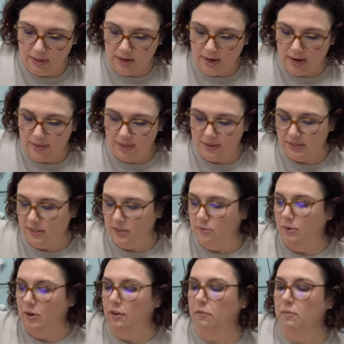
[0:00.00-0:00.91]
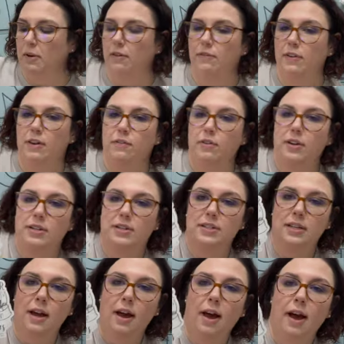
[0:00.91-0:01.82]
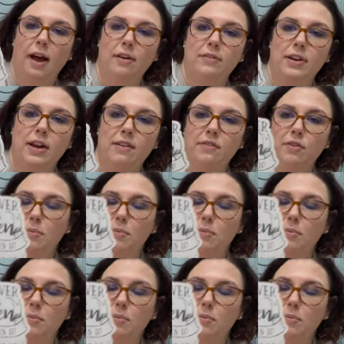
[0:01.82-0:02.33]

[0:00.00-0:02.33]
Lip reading: And this is one of my favorites. I've never